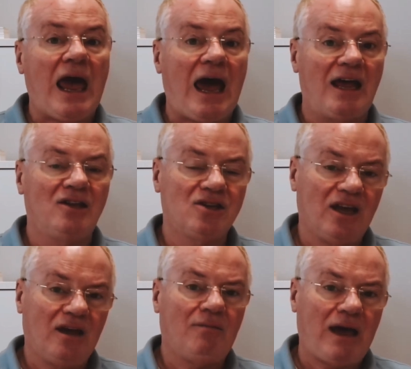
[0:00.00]
and
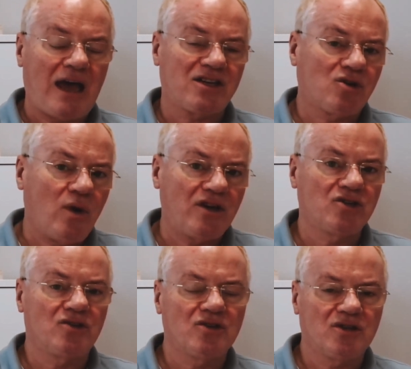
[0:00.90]
ask
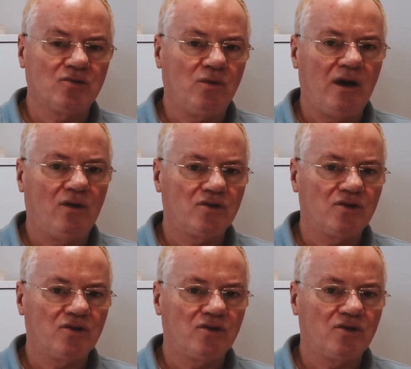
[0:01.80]
questions as well.